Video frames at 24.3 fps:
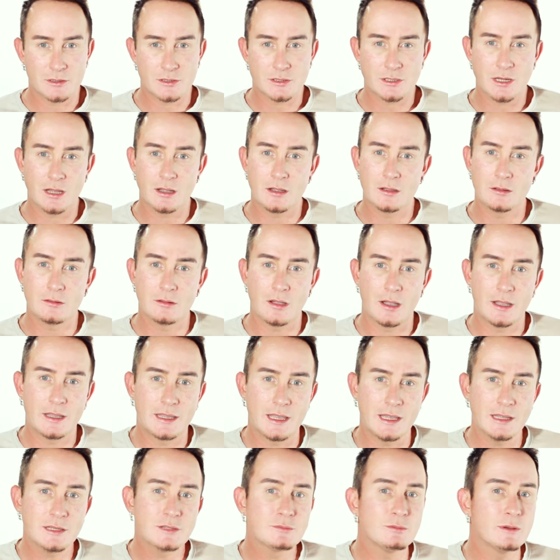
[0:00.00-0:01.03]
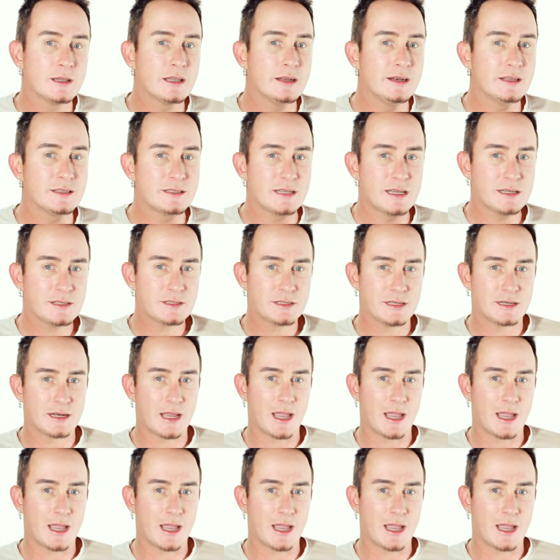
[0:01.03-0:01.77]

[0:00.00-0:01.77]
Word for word: so I guess we're going to test it